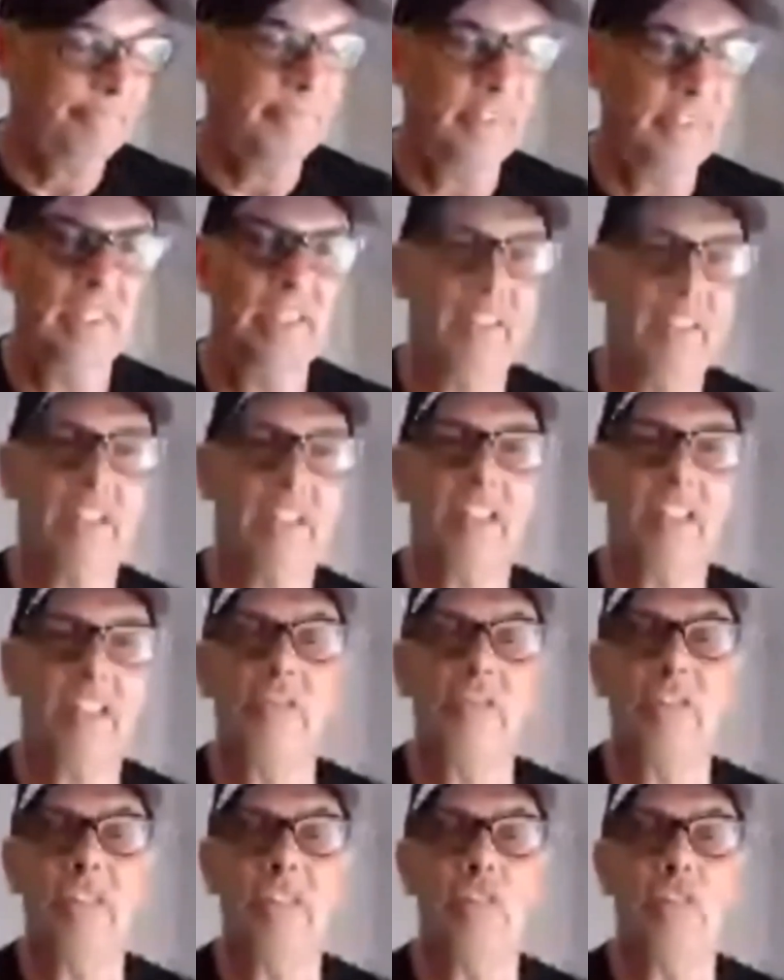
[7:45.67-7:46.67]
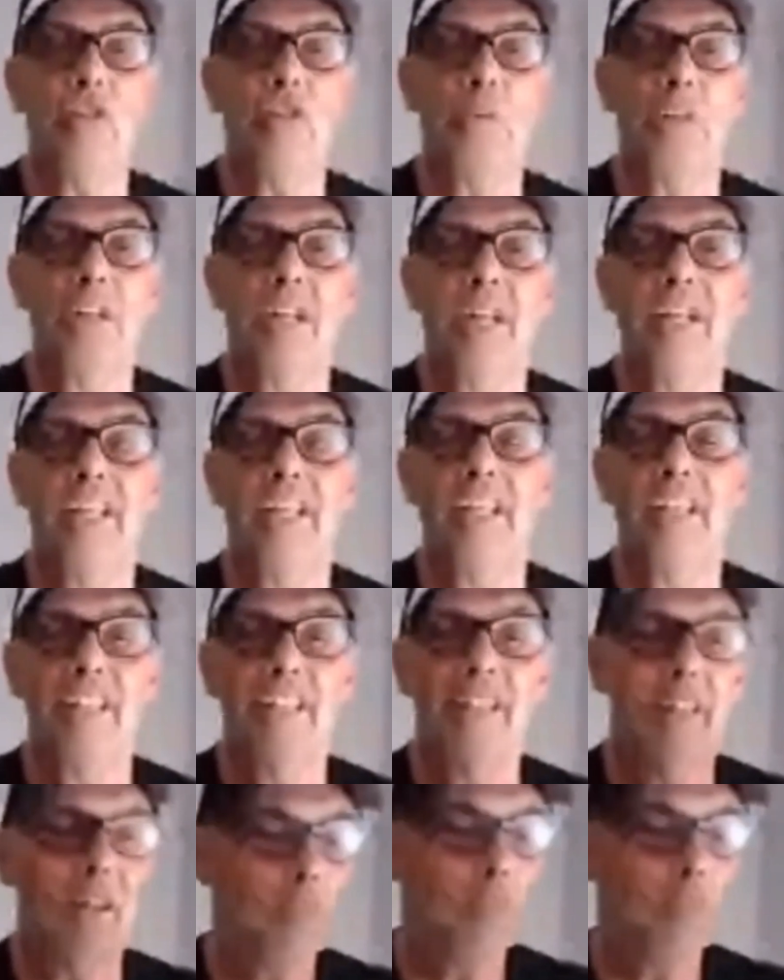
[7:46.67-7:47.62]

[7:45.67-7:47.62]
70 stupid ladies that have